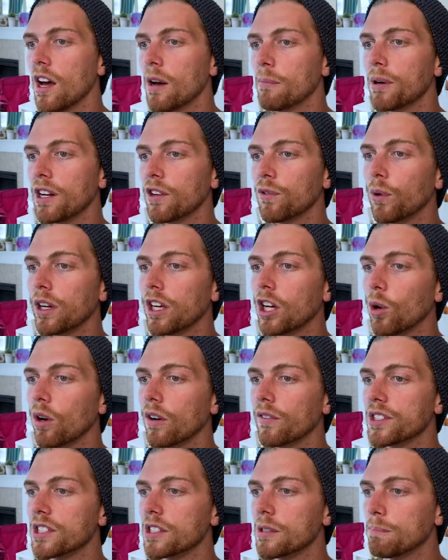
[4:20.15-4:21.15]
But if we go
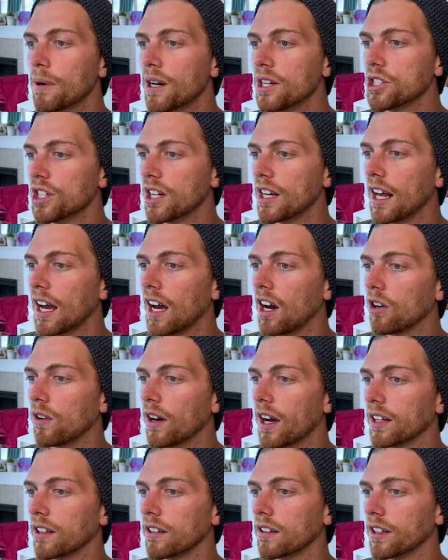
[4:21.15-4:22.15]
over to the budget now
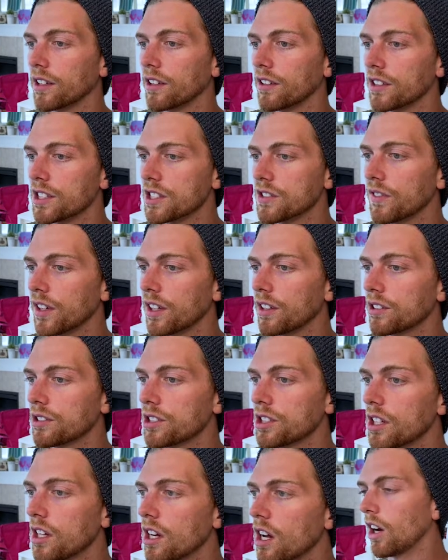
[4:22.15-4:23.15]
and click on this
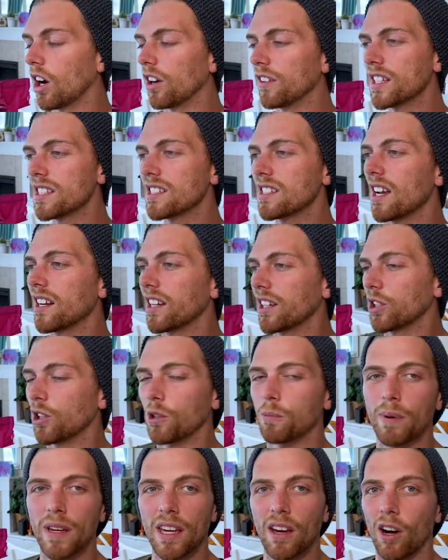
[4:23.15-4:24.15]
field, on this side, it
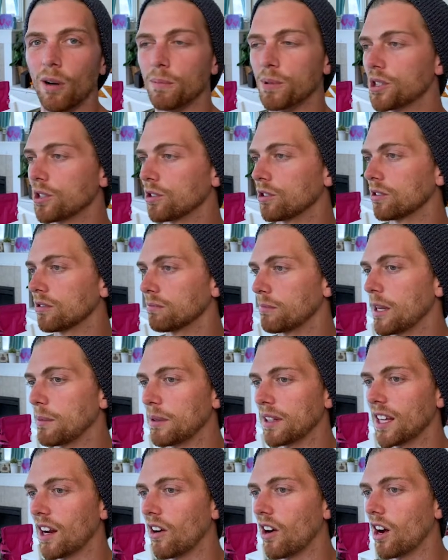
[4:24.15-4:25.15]
could be optional.
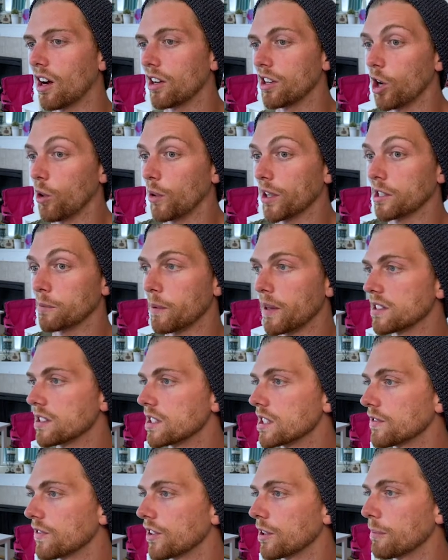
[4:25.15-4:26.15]
Maybe there are no
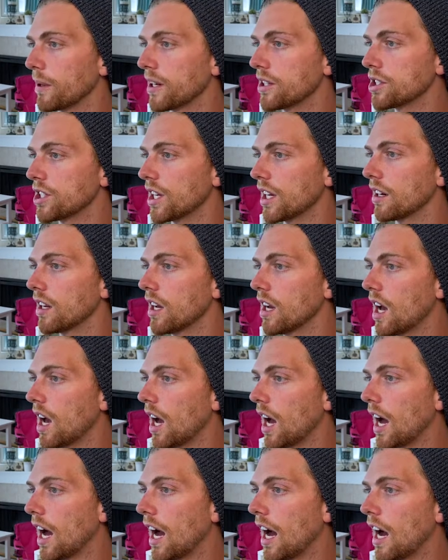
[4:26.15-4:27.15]
expenses for the budget.
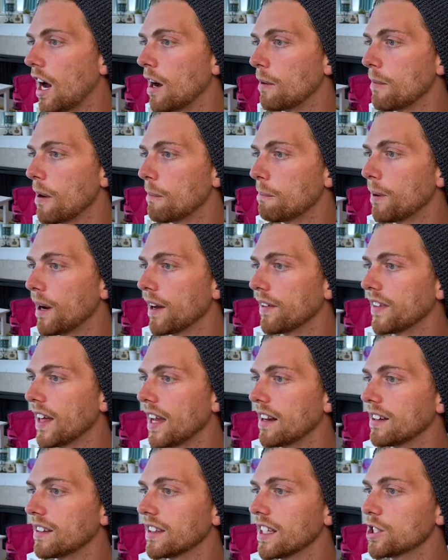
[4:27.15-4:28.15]
But
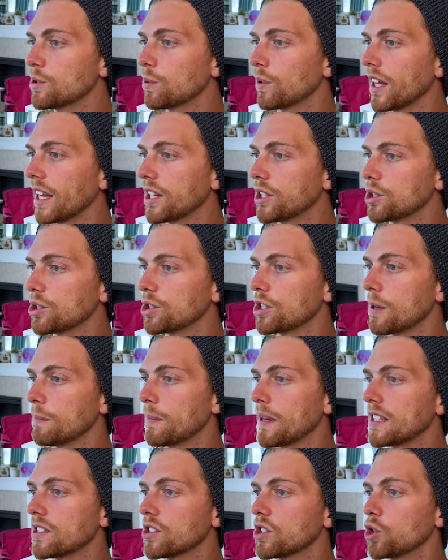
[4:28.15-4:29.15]
then this relationship
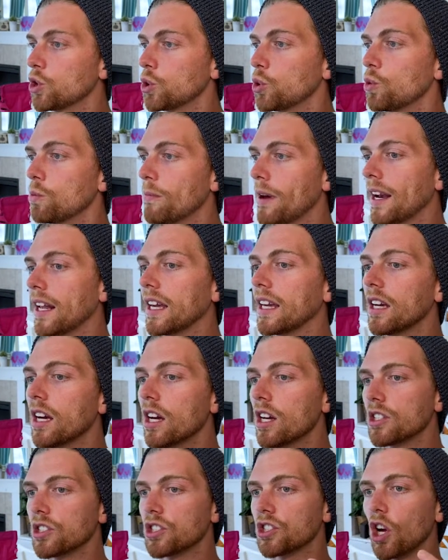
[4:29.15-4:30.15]
is too many.
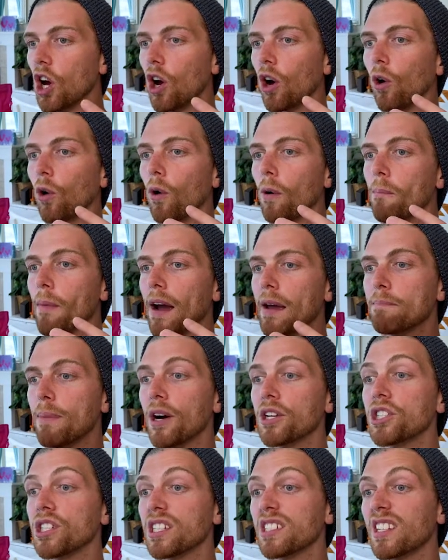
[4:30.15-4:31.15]
So my
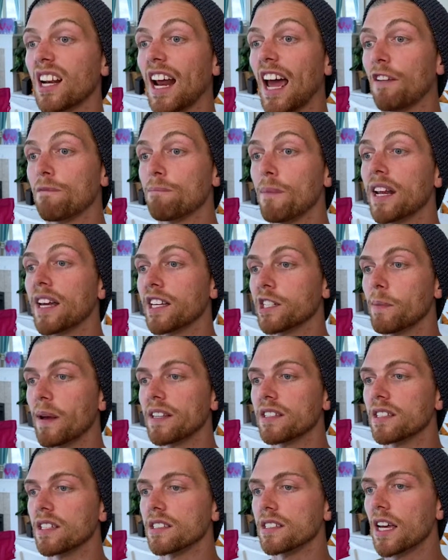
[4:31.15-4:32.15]
budget is gonna have many
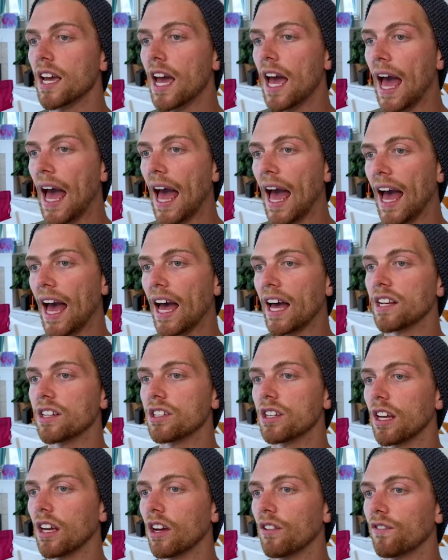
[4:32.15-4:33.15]
expenses.
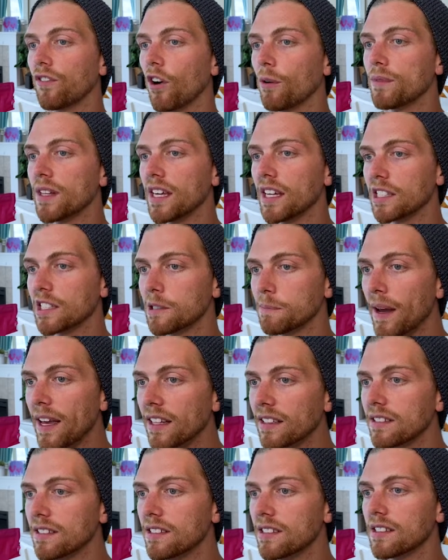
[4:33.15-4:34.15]
And from the
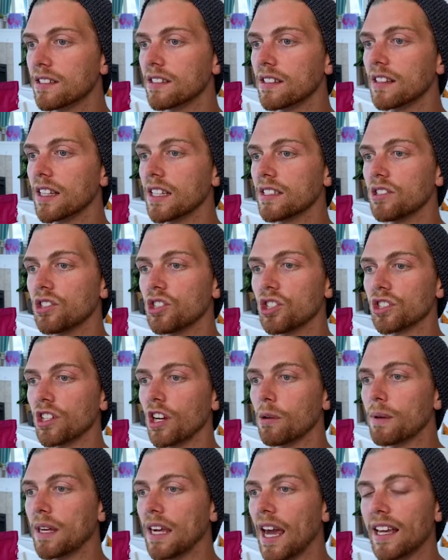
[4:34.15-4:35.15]
expense, this is just
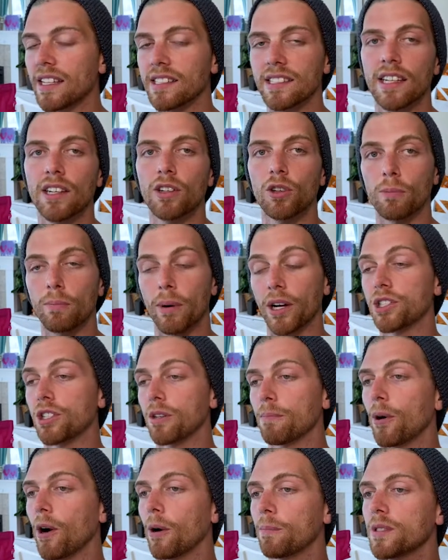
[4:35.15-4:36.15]
gonna be a single
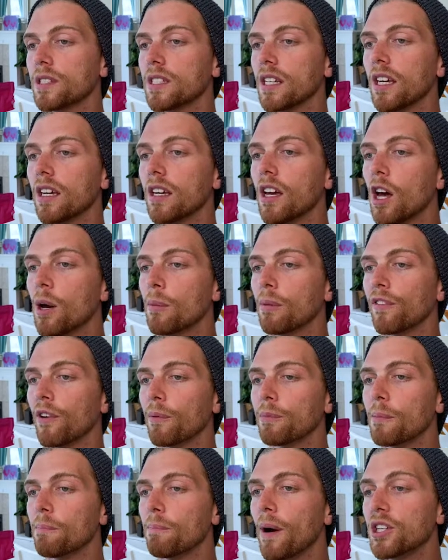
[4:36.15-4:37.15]
budget property. But
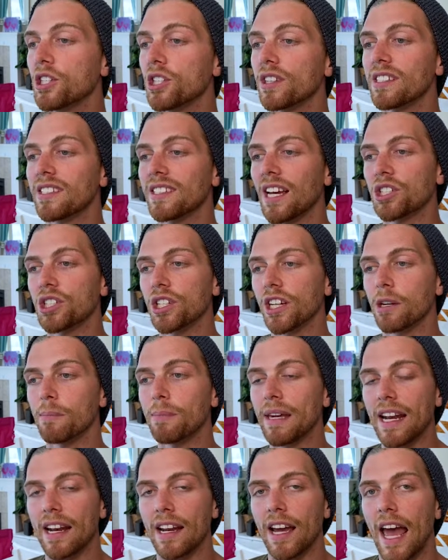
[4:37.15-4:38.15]
from the budget, this is actually gonna
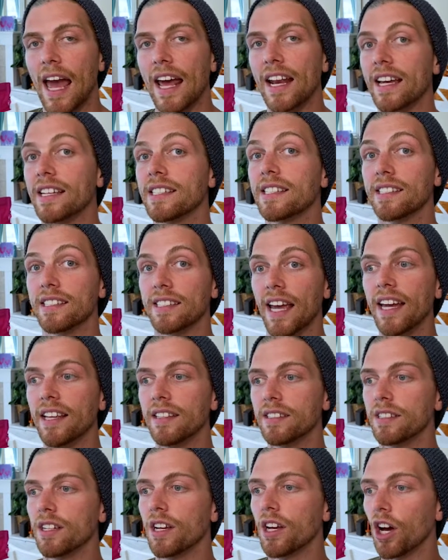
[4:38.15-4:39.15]
be an NS
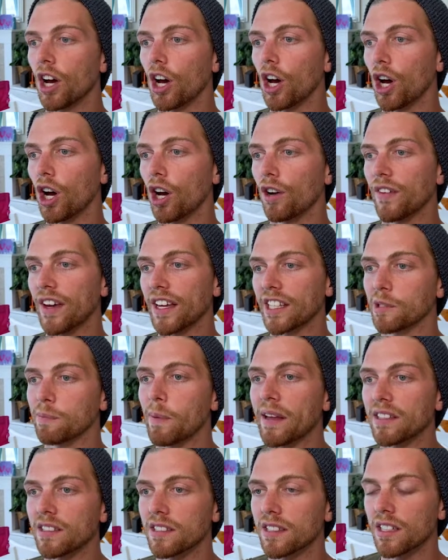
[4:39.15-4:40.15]
set of
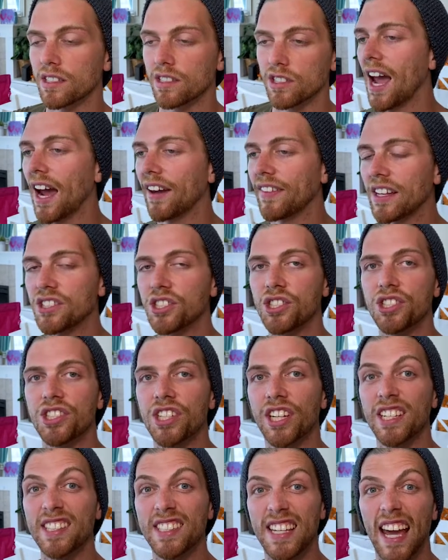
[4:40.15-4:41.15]
expenses. And that's just
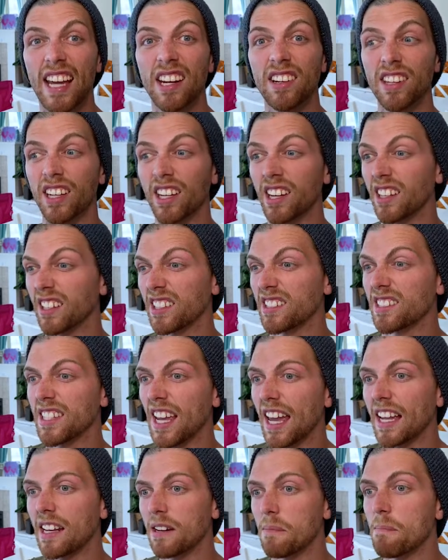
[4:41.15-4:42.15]
a container that can
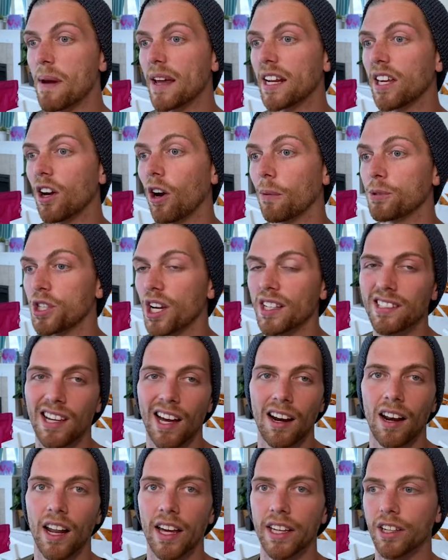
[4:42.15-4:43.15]
contain many objects,
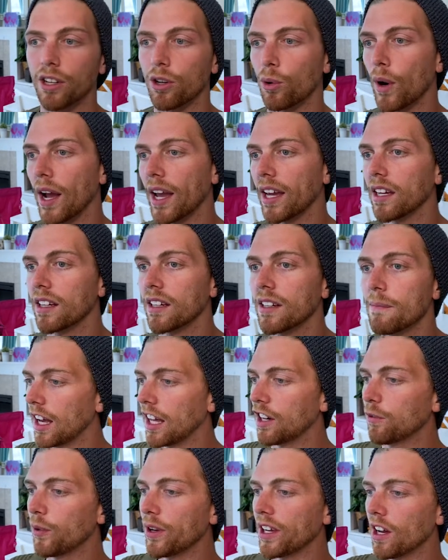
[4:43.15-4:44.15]
kind of like an array.
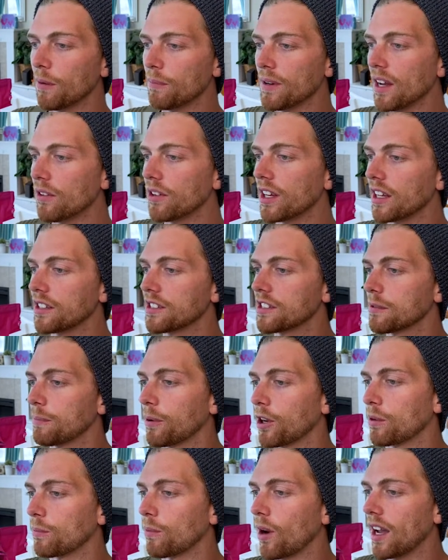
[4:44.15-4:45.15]
And if we come down here to the
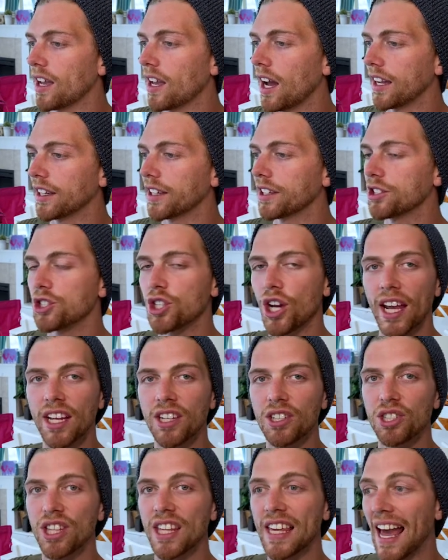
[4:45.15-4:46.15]
bottom right, I can
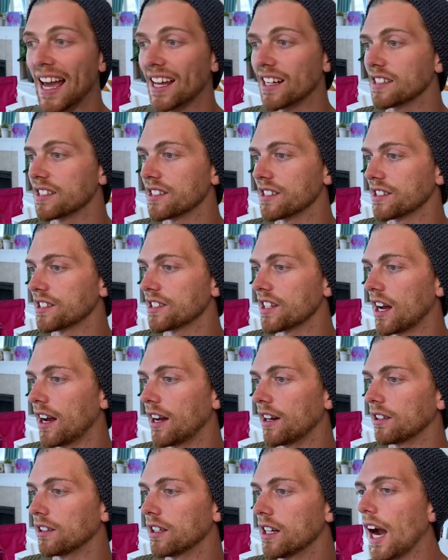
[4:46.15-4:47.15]
change the editor
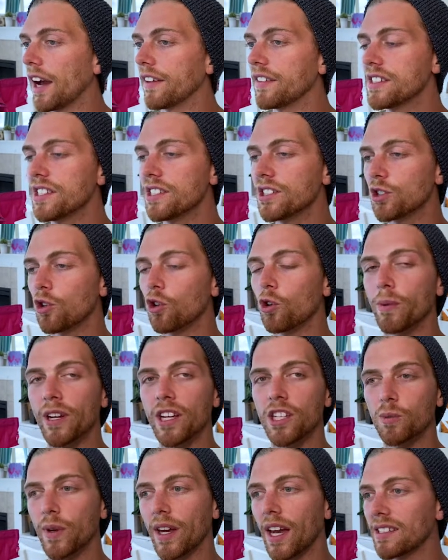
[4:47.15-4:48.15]
style. And this is cool
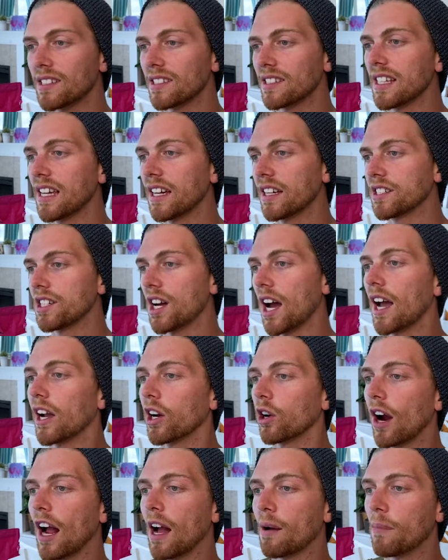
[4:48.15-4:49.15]
because we get to see a
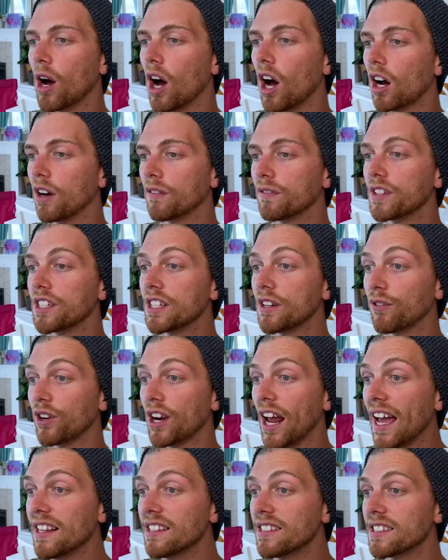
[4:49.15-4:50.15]
diagram of the
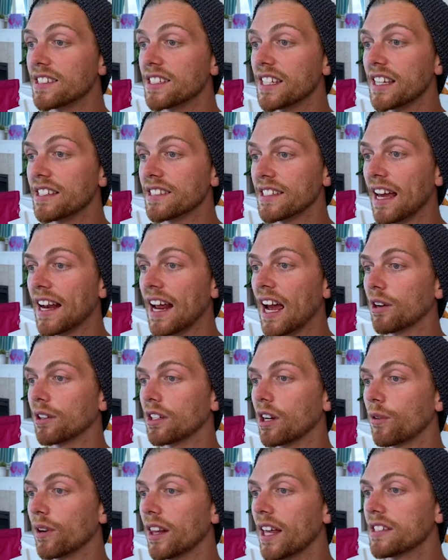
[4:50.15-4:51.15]
different entities and how
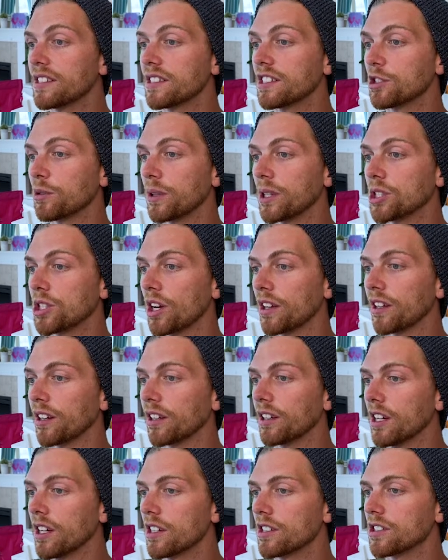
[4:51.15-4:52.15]
they're related to each other.
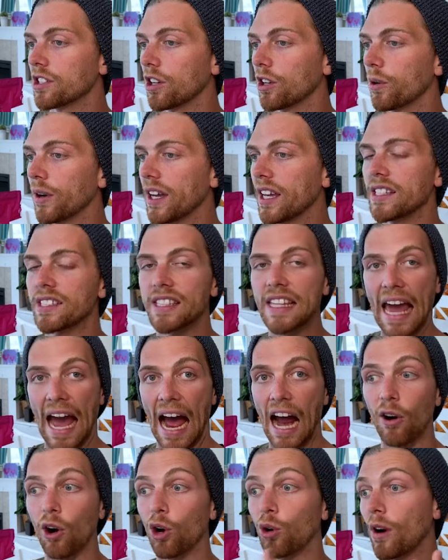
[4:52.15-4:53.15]
So here's the
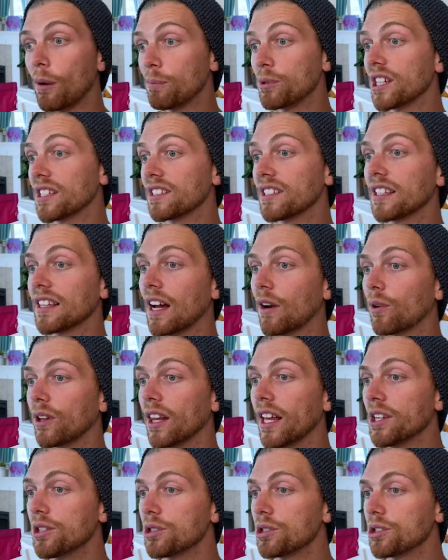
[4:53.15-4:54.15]
arrow representing that
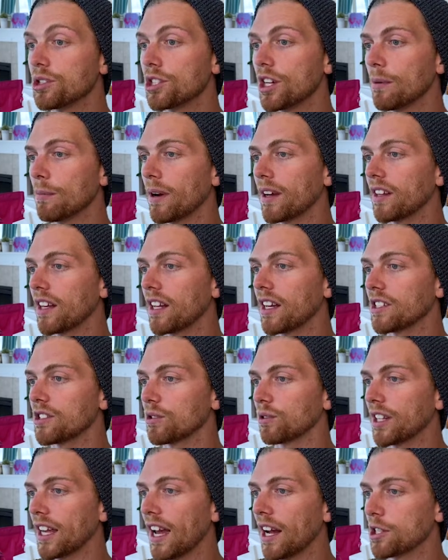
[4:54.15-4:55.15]
relationship, and then here's
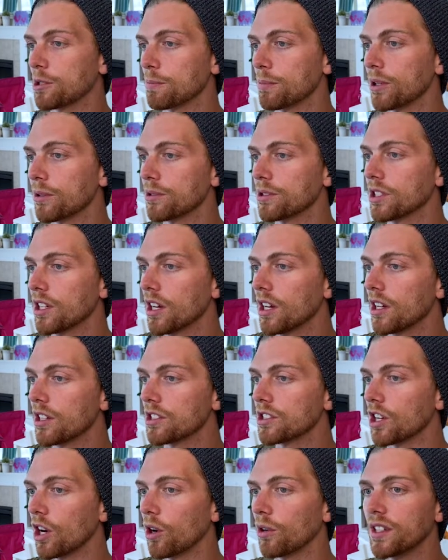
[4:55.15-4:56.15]
all the attributes.
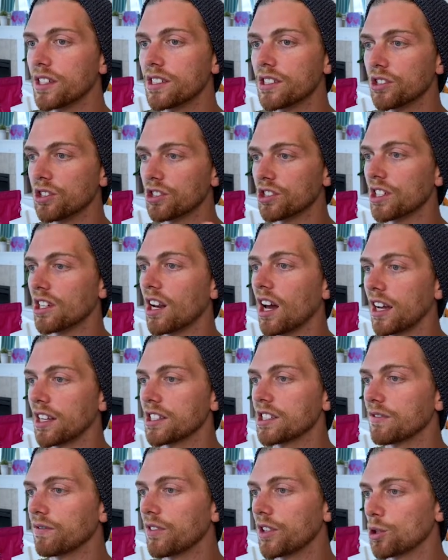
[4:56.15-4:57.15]
So this is just a
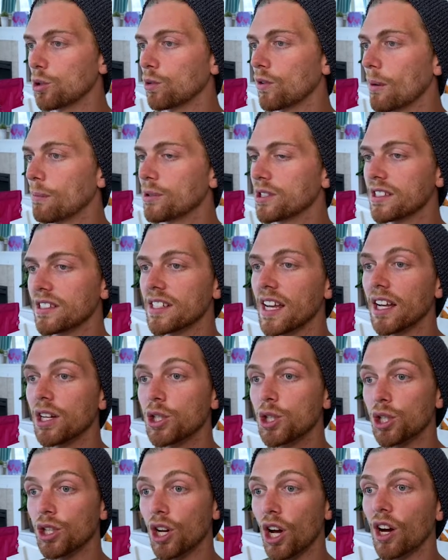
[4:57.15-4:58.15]
nice visual
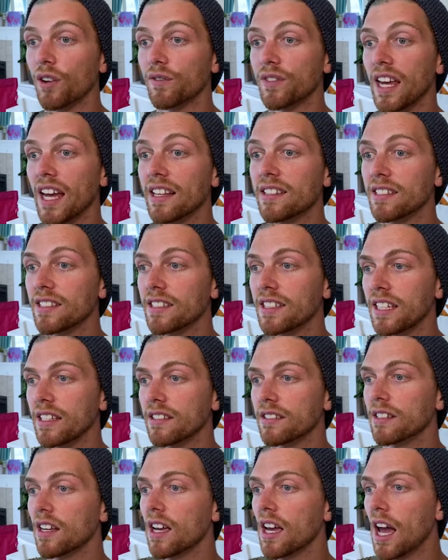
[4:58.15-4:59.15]
representation of the
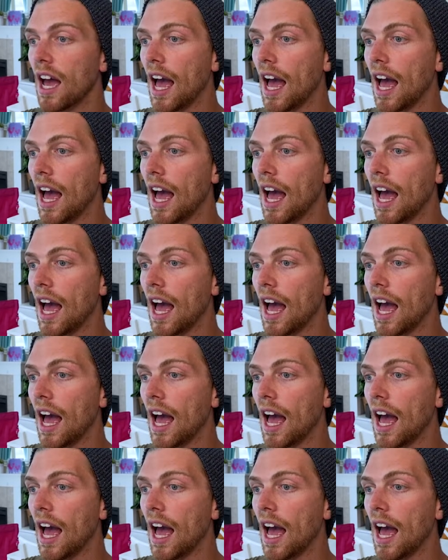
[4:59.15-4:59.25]
entities.